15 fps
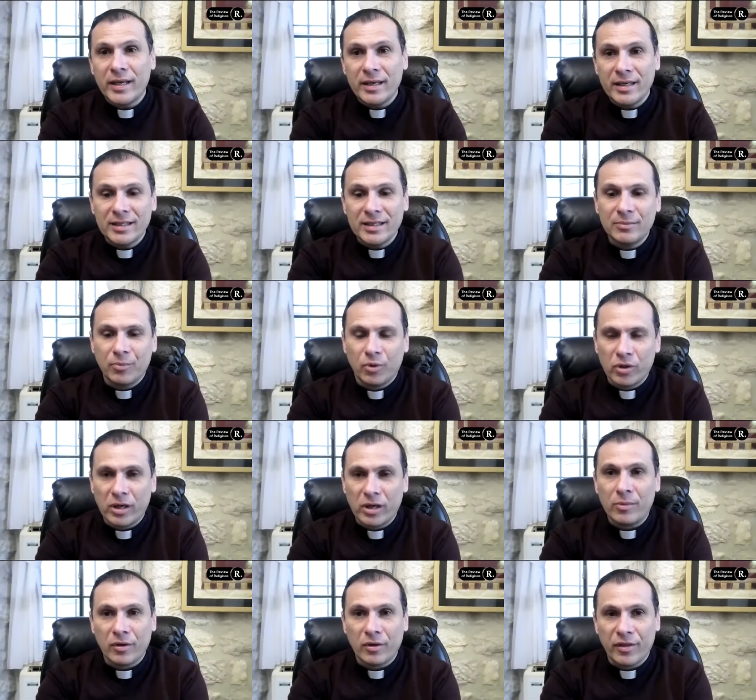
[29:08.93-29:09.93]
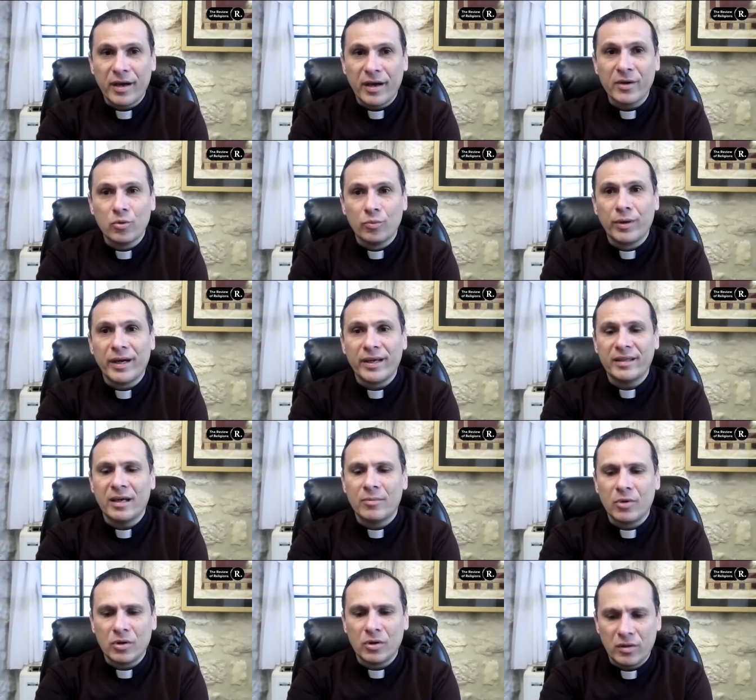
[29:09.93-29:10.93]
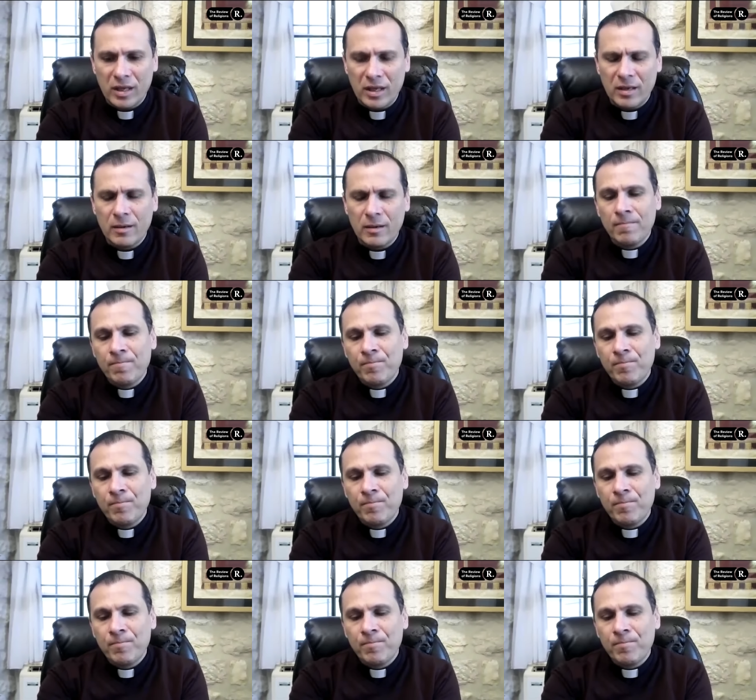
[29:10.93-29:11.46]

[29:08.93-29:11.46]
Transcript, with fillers: he is born among the occupied, among the